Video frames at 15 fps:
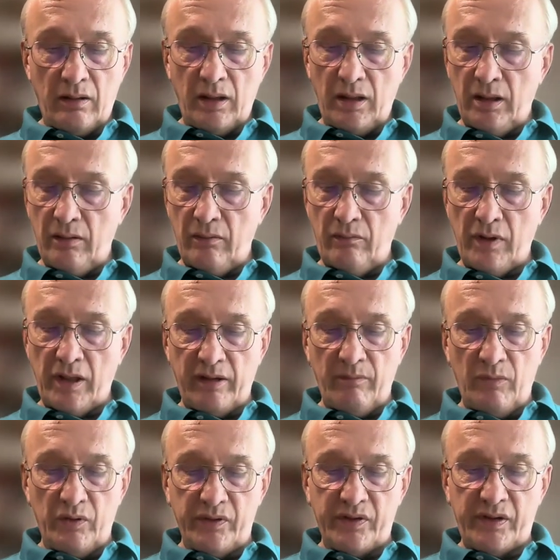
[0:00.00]
rather
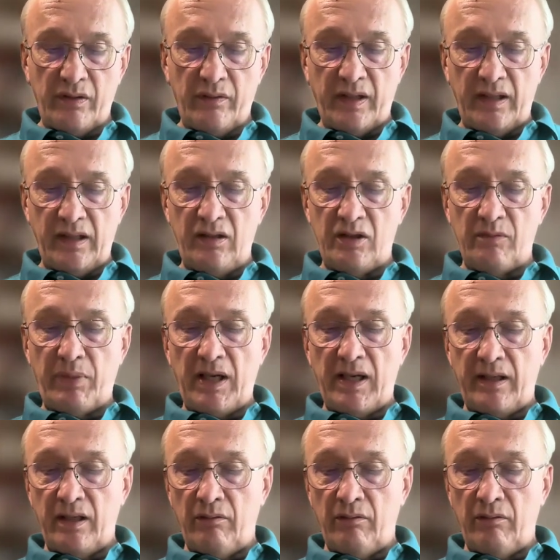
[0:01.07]
more so than in Japan,